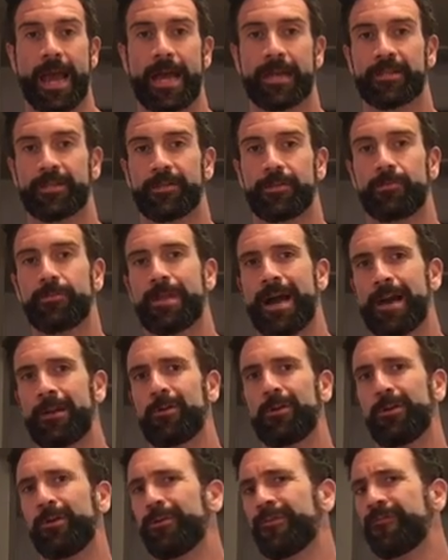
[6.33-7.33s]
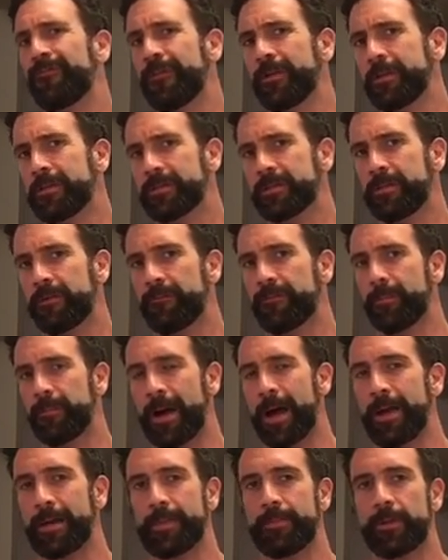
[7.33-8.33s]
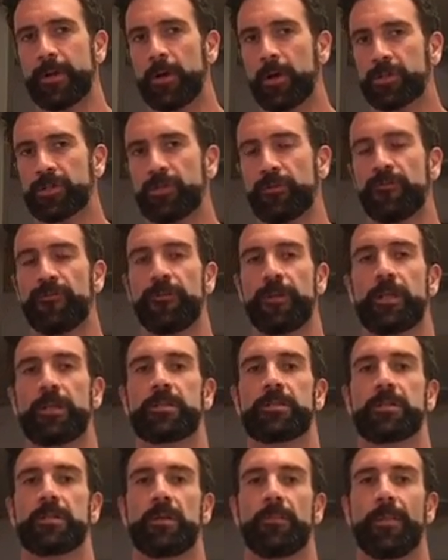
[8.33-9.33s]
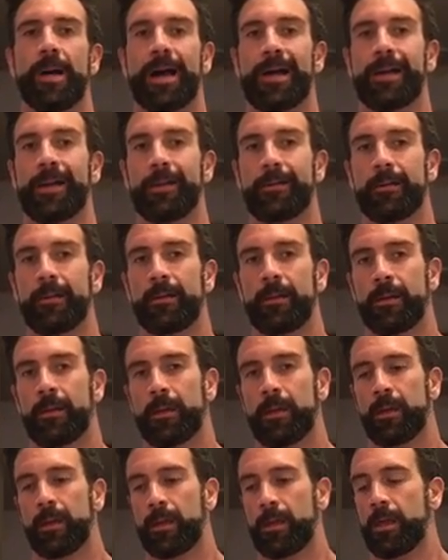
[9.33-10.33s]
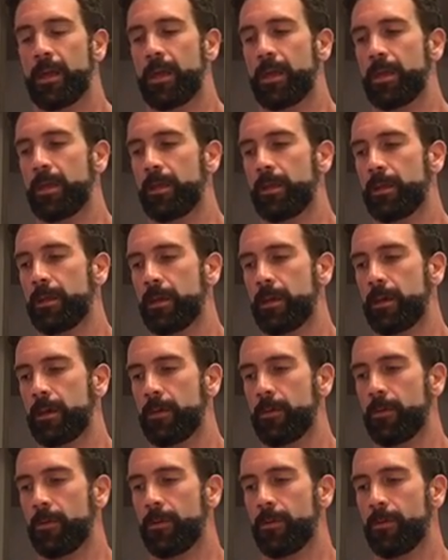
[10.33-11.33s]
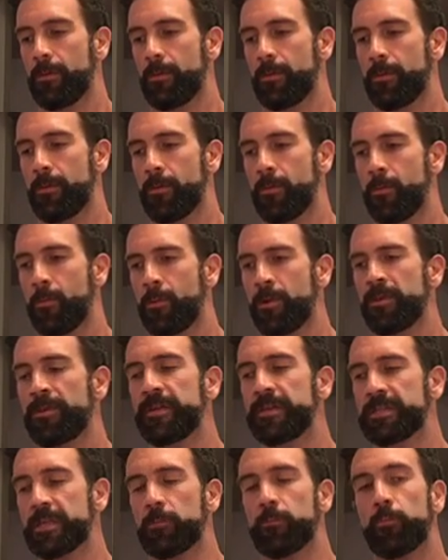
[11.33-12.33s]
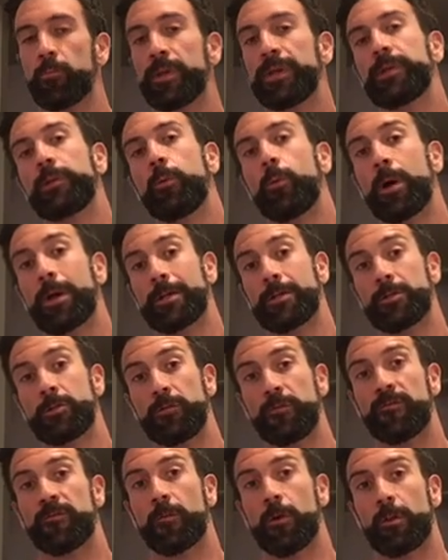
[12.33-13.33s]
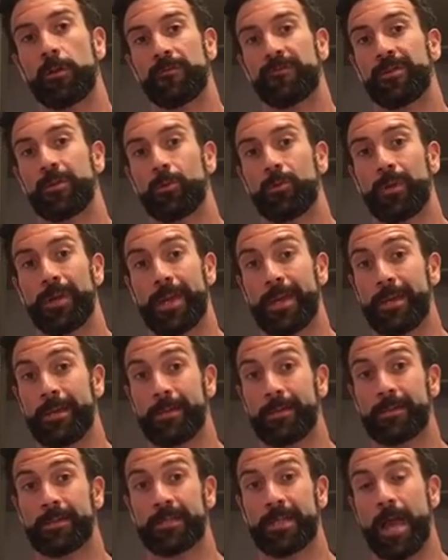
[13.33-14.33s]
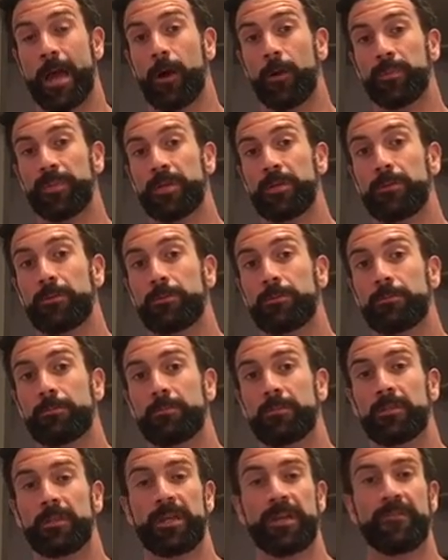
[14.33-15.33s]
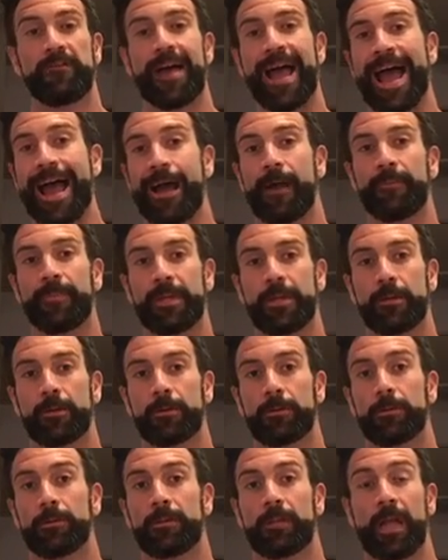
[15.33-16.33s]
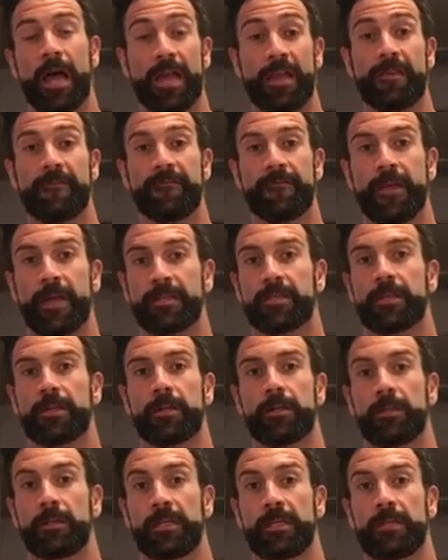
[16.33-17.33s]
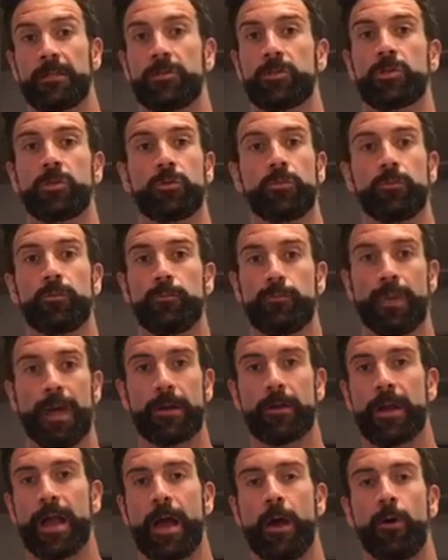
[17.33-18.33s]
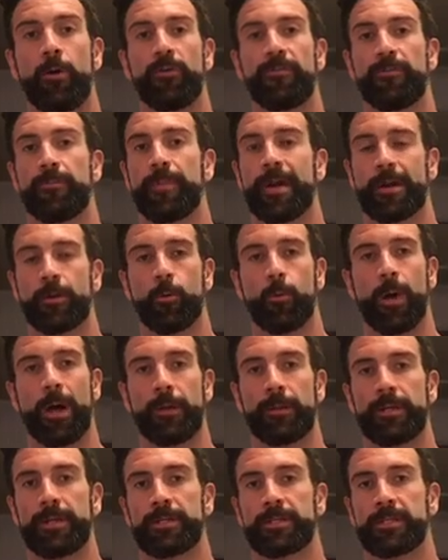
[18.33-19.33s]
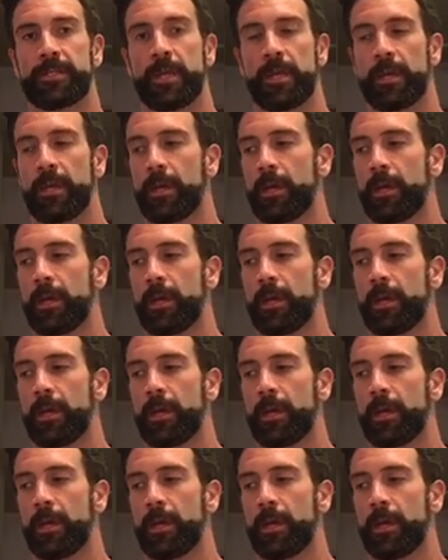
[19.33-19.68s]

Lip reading: has to do not only with fitness of the body, but also fitness of the mind. And one of the things I really want to do for all of you is to help you live a happier life that's going to lead to better health, better wellness,